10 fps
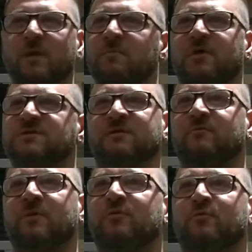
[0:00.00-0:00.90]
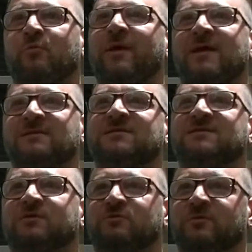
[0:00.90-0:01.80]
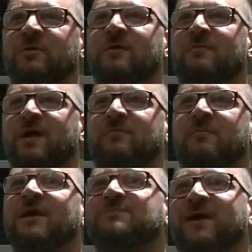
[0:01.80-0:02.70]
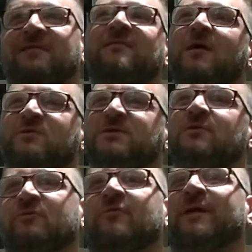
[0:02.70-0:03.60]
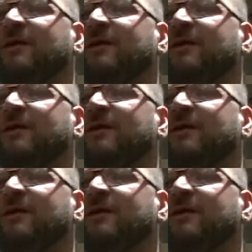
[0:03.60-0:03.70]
Most of the reputable brands that still made BMX back in the day were still doing,